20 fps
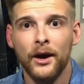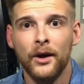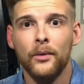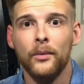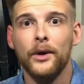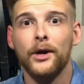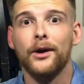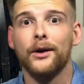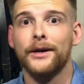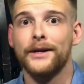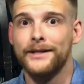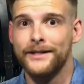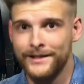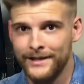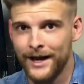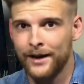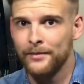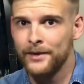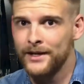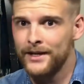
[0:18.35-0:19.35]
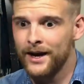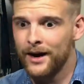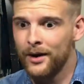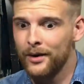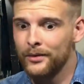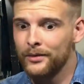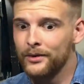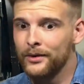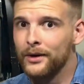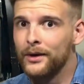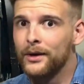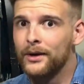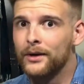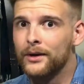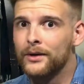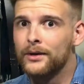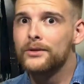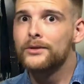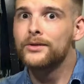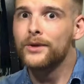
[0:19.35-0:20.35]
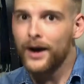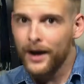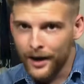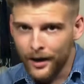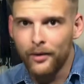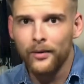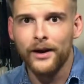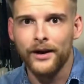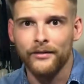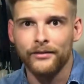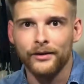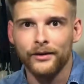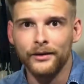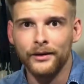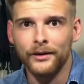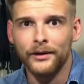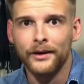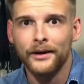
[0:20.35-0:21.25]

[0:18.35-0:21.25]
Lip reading: We're going to dumb it down to our level